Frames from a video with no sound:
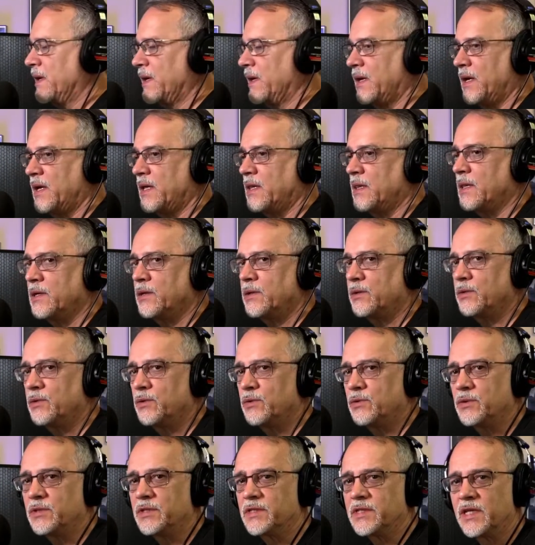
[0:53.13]

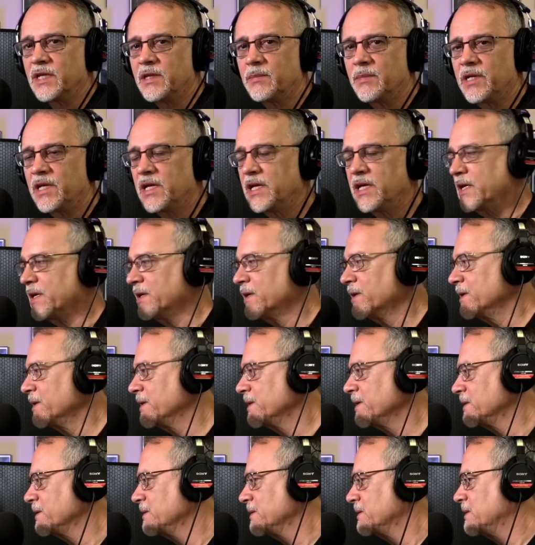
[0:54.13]
Hello, is anybody here?
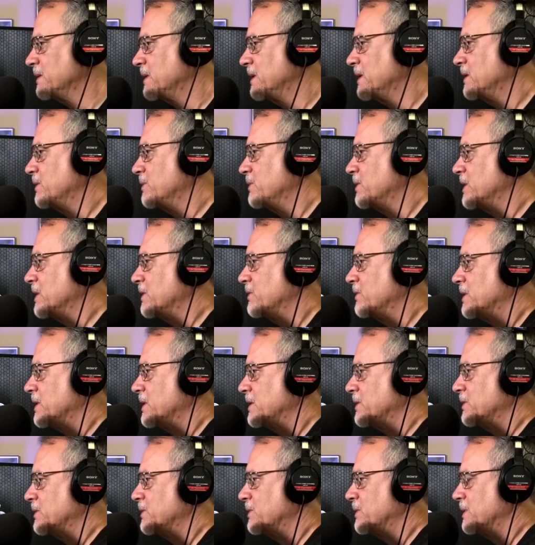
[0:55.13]
Hello, hello,
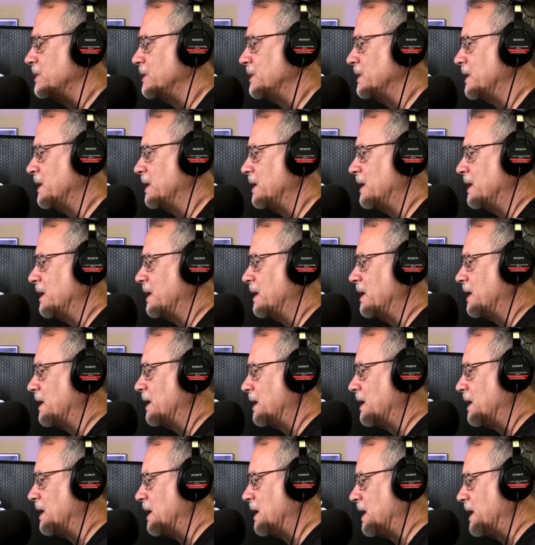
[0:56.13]
hello.
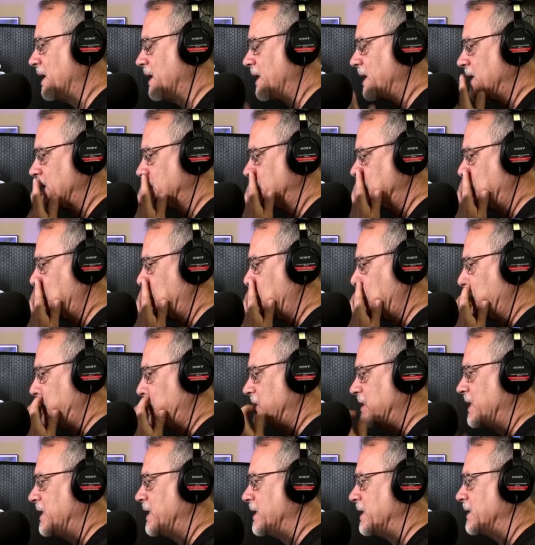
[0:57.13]
I guess no
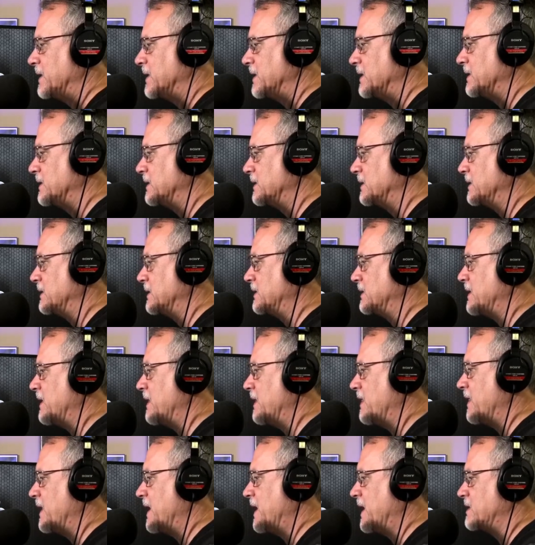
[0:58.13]
one's here.
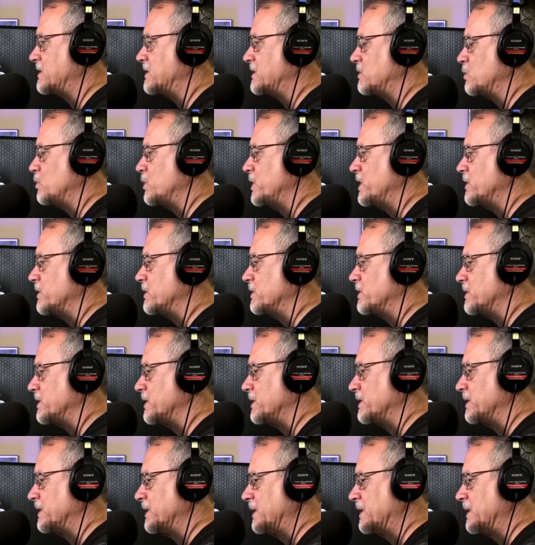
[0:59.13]
That's weird.